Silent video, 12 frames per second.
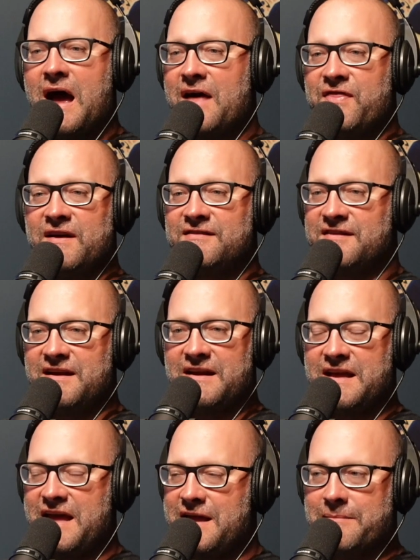I think seeing a
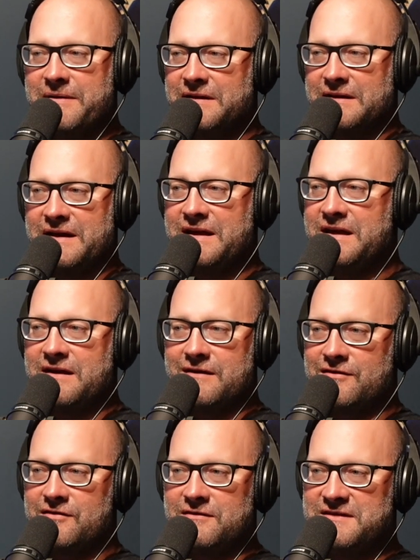game in Lincoln
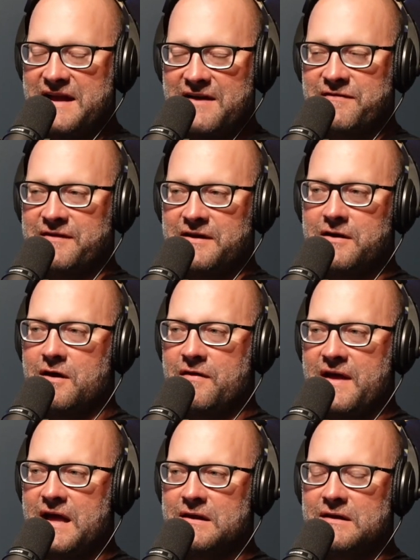is definitely on
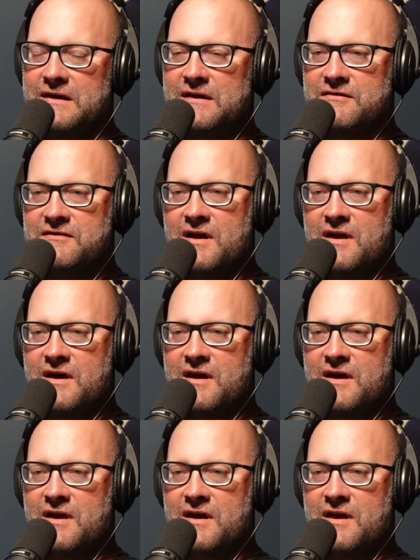that list.